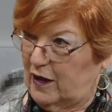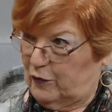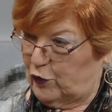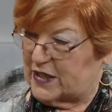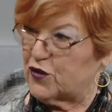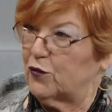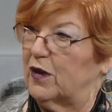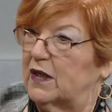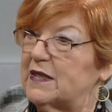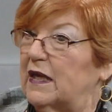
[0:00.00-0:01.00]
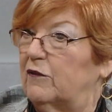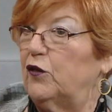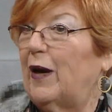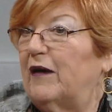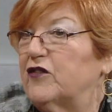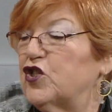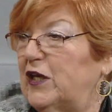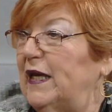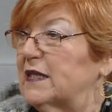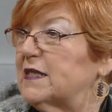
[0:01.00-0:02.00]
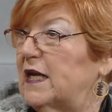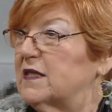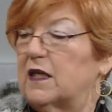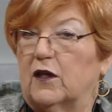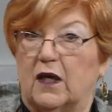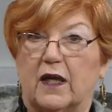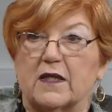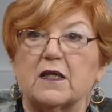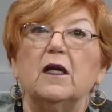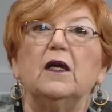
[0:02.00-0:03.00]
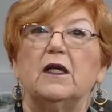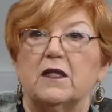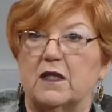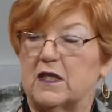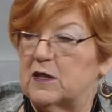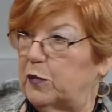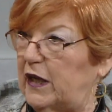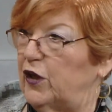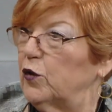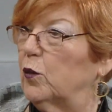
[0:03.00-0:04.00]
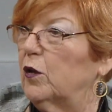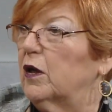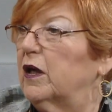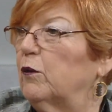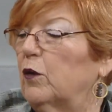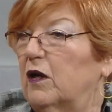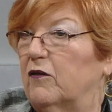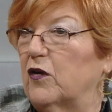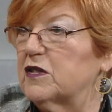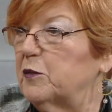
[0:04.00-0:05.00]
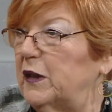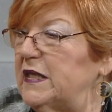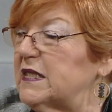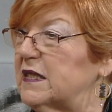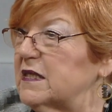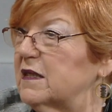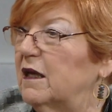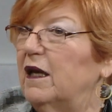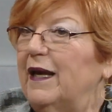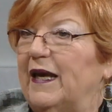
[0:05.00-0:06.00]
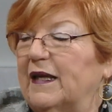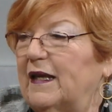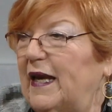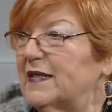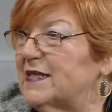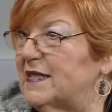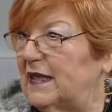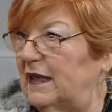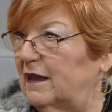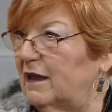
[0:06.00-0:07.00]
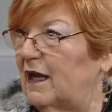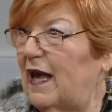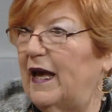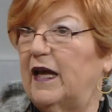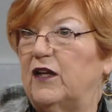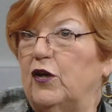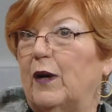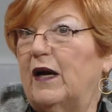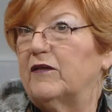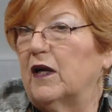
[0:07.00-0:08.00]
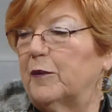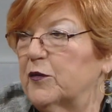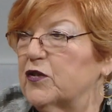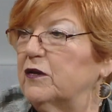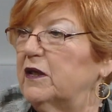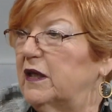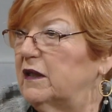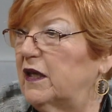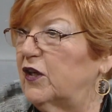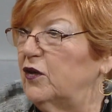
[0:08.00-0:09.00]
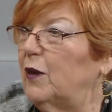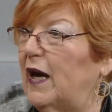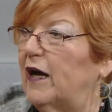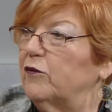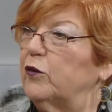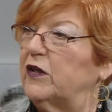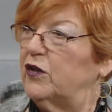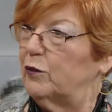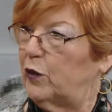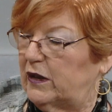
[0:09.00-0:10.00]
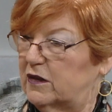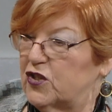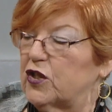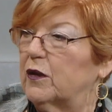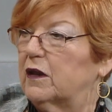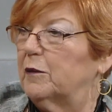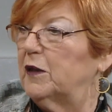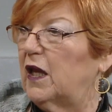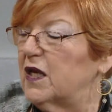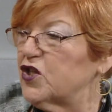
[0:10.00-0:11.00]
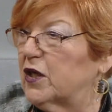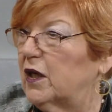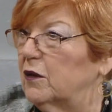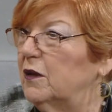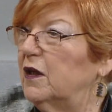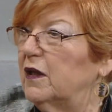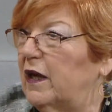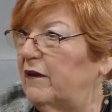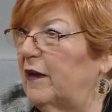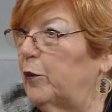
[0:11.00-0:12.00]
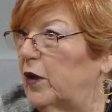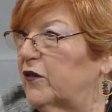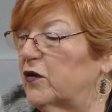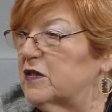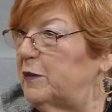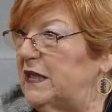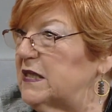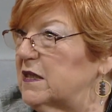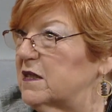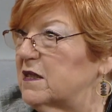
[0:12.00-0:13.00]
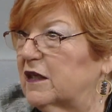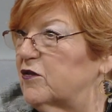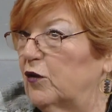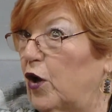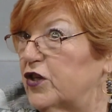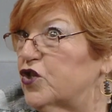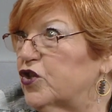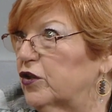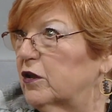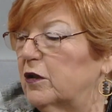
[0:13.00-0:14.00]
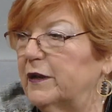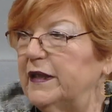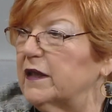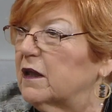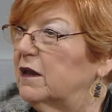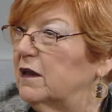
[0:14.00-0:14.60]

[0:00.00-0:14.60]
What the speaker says: restaurants. And if you have a chance as an artist to display your work in one of those places, it gets seen, and you have an opportunity like you have when you showed at the Bellagio and they bought those pieces. It launched your career.